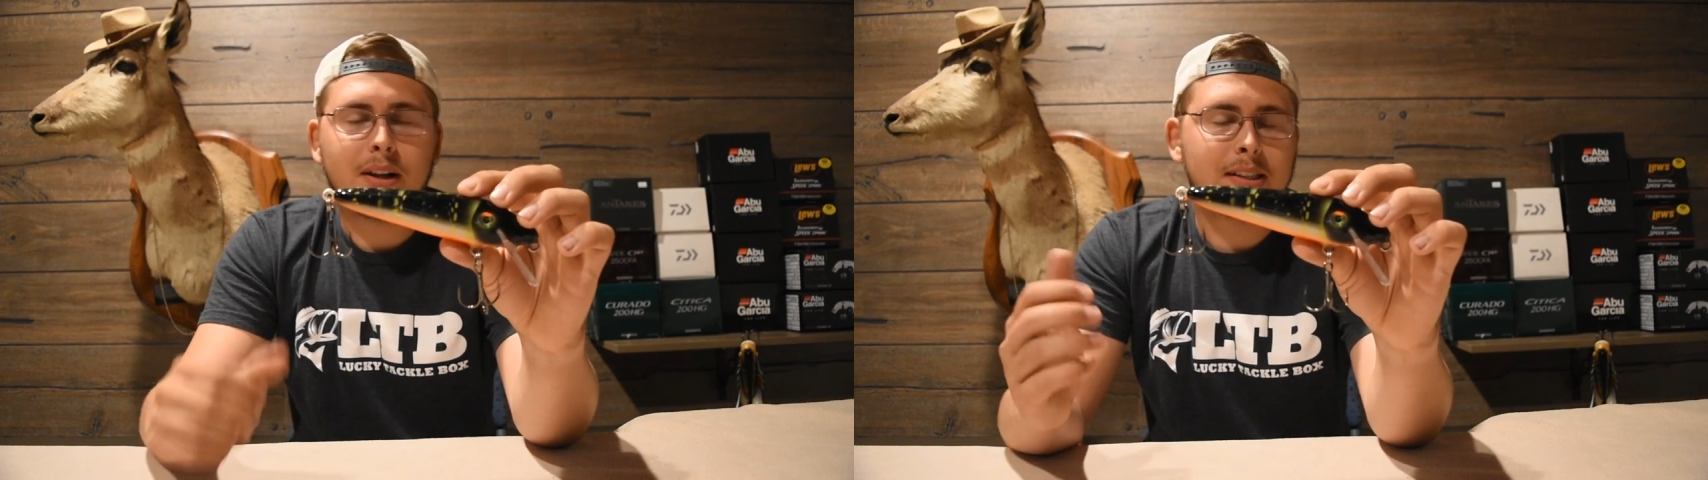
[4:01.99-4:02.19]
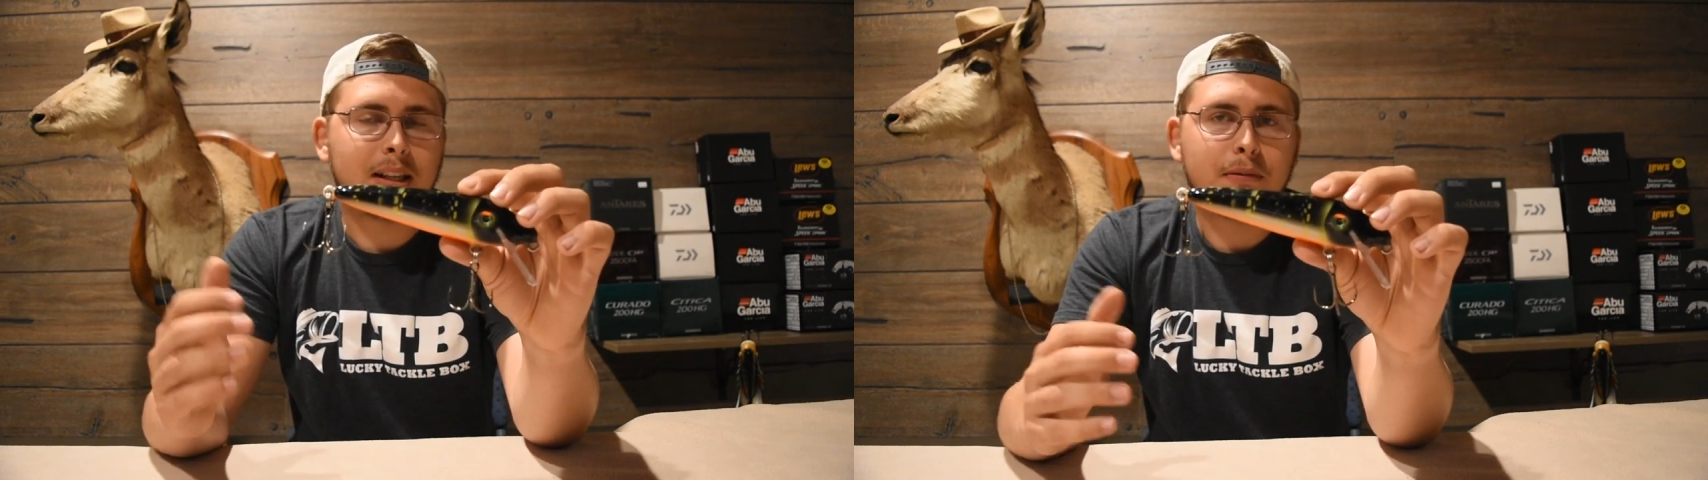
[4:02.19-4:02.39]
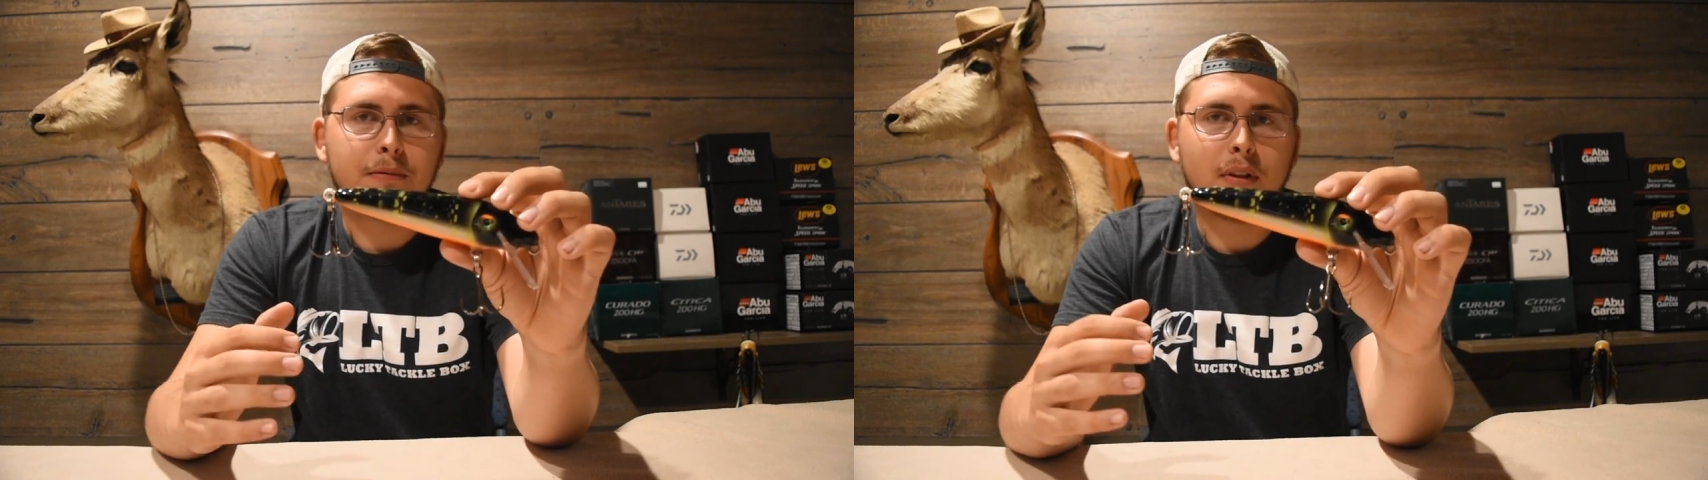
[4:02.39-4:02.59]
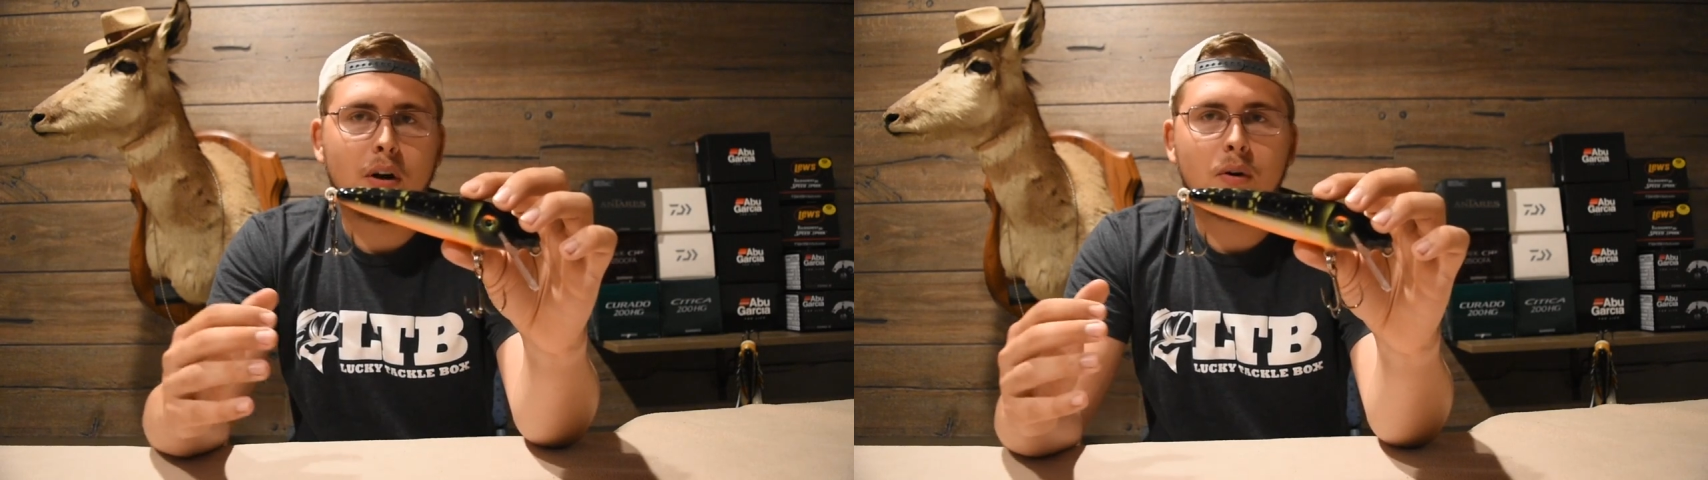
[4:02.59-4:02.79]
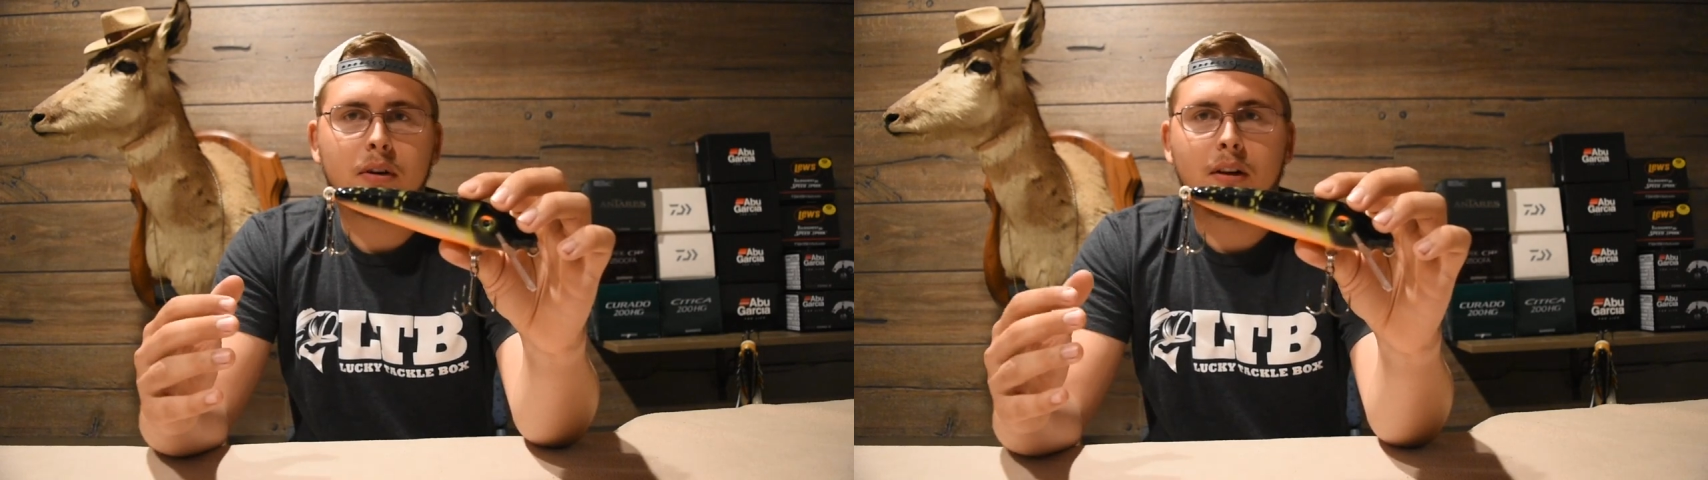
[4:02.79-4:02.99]
Plus, they
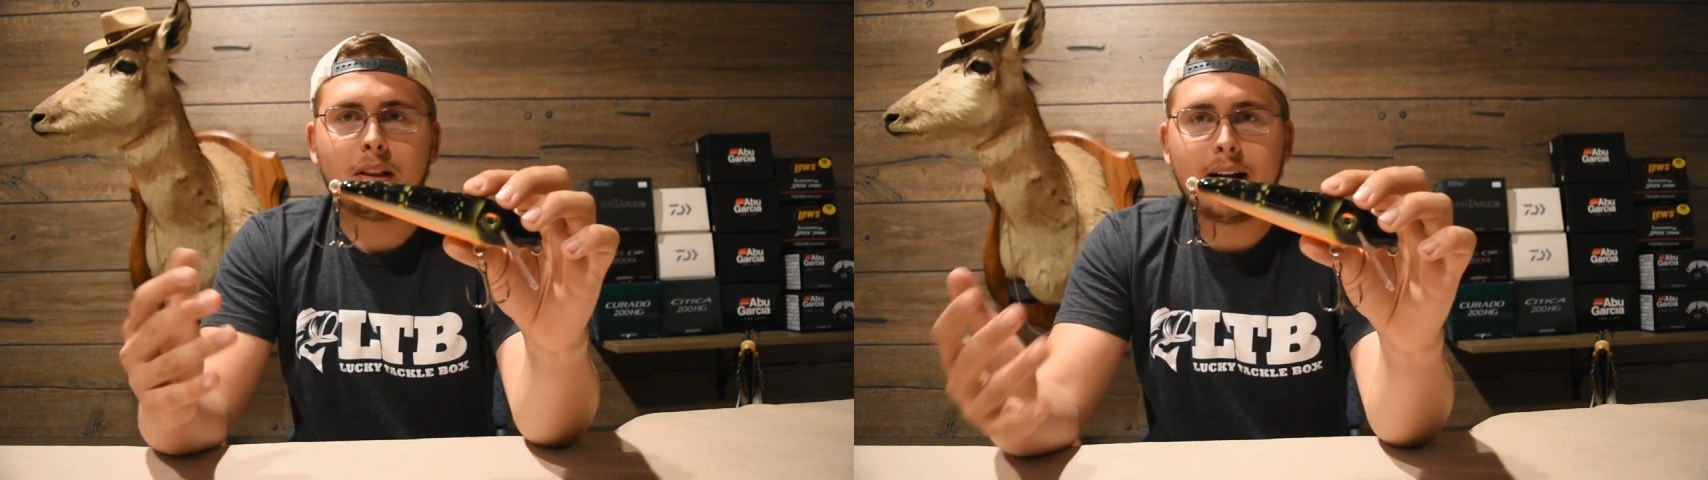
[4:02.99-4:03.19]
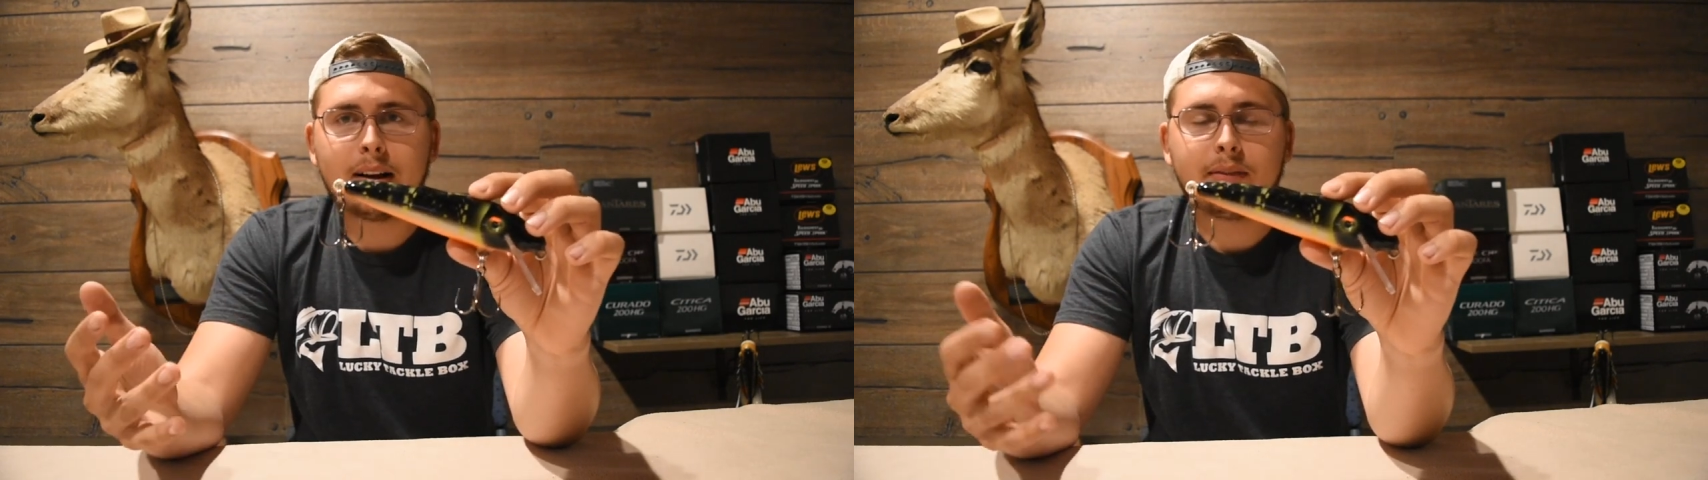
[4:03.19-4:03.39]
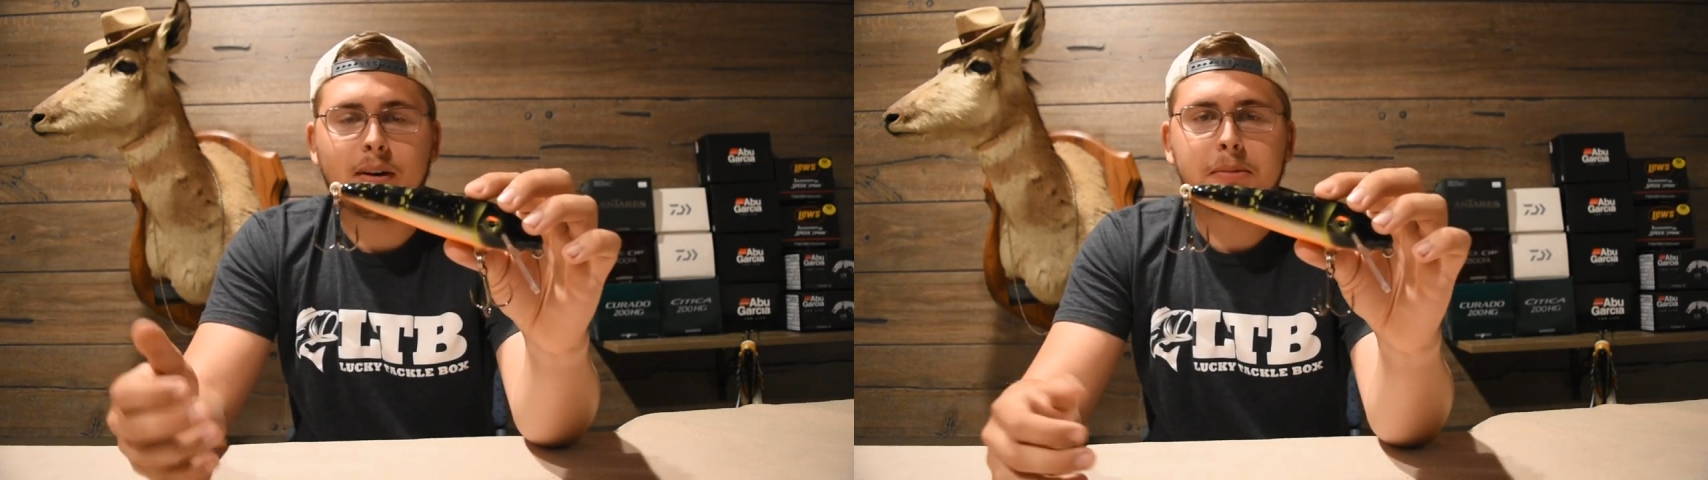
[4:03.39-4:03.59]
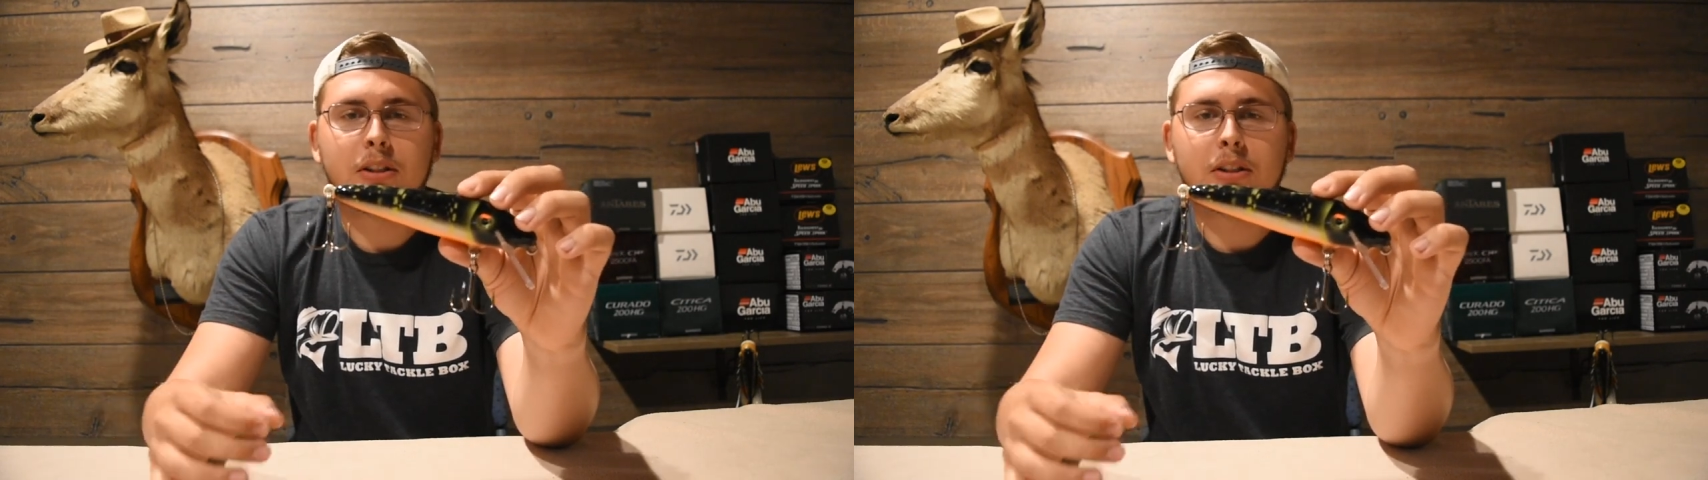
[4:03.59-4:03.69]
float, a lot of them.